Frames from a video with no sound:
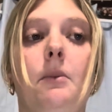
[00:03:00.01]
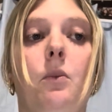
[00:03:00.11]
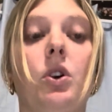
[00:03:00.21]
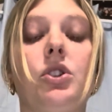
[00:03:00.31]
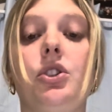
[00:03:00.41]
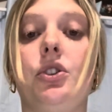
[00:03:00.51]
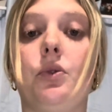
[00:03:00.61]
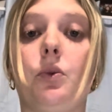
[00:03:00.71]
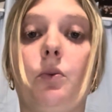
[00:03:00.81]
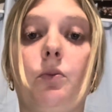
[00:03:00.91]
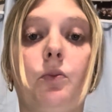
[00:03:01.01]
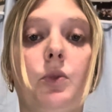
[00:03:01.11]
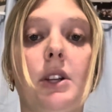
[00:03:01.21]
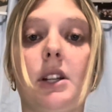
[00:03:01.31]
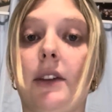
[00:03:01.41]
what to do
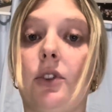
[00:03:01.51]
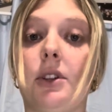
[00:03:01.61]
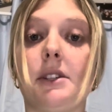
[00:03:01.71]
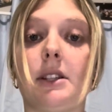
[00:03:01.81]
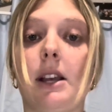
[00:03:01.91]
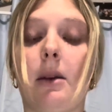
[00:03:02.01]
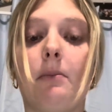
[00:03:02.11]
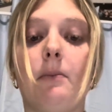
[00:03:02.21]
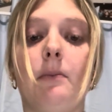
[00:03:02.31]
to study for this exam.